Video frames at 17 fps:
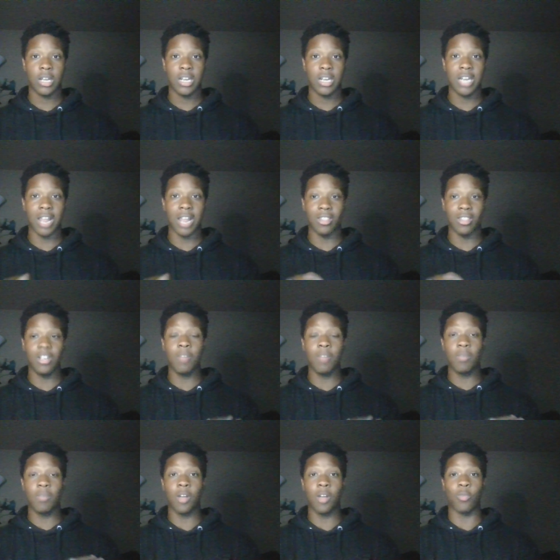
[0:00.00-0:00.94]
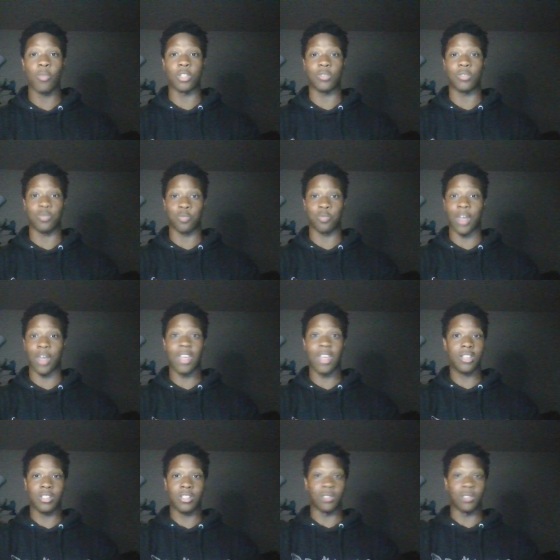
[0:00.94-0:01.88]
that Lena Plug was
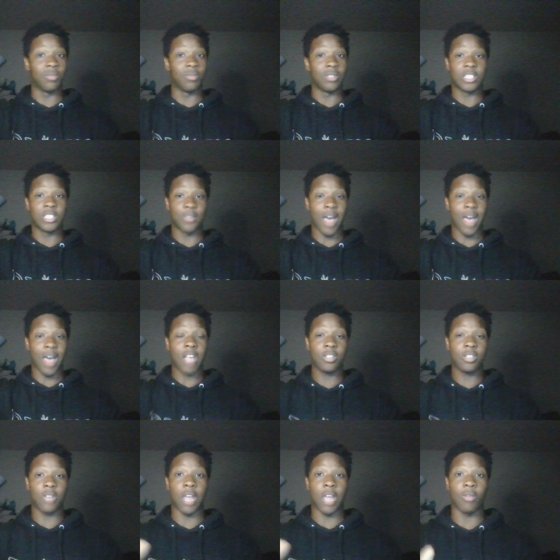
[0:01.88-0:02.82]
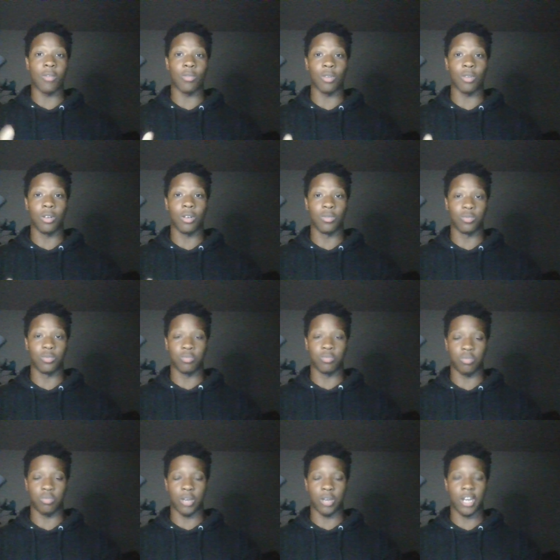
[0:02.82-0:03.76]
ready to smash uh,
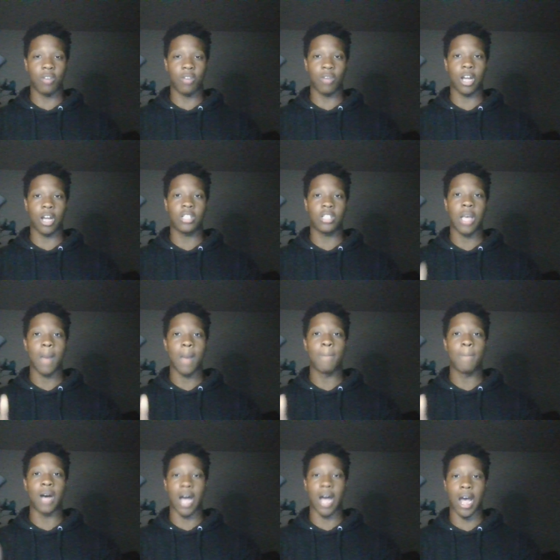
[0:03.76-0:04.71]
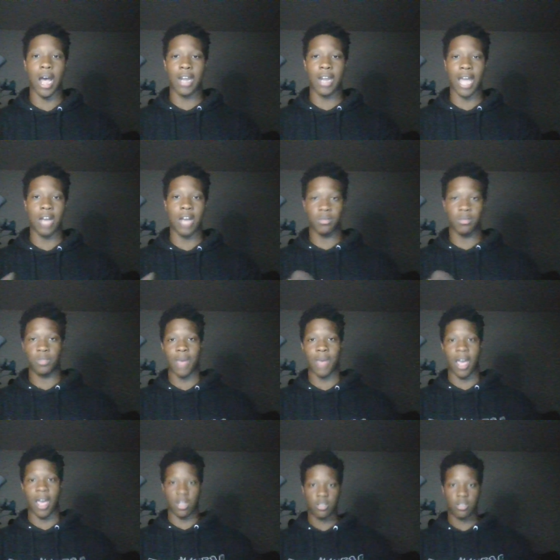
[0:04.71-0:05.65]
Aiden Ross behind Adam's
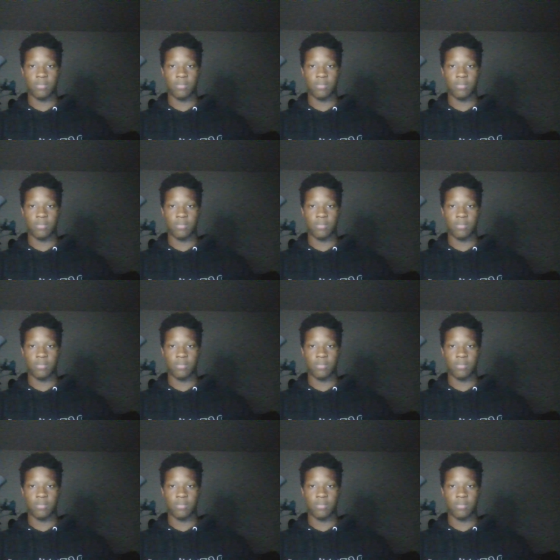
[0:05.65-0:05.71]
back.